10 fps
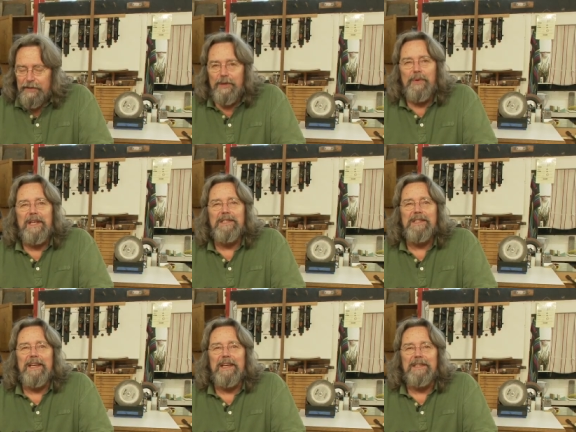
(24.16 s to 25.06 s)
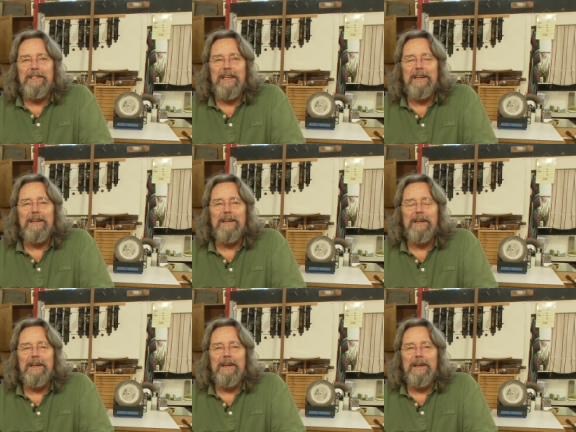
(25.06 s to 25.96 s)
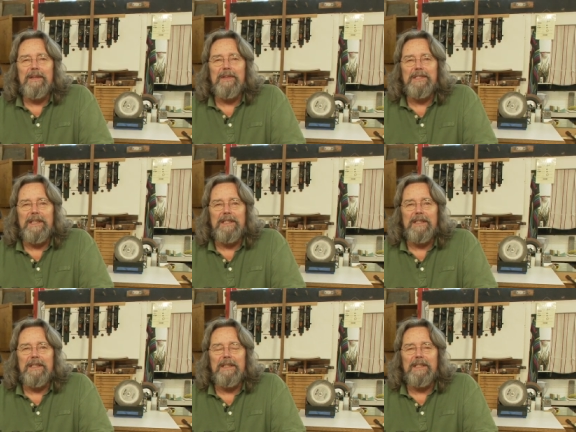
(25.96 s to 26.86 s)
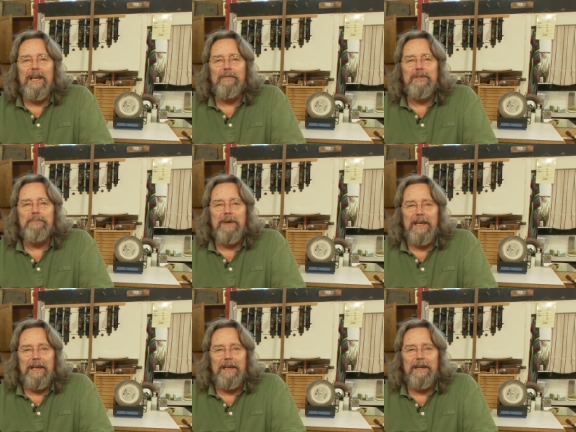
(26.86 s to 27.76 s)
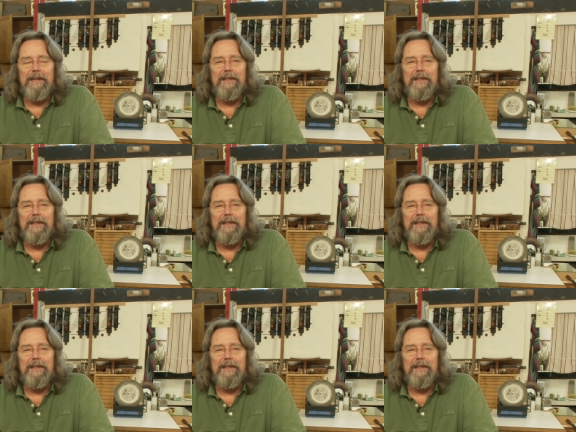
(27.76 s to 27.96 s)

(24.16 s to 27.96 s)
The reason is that it gives me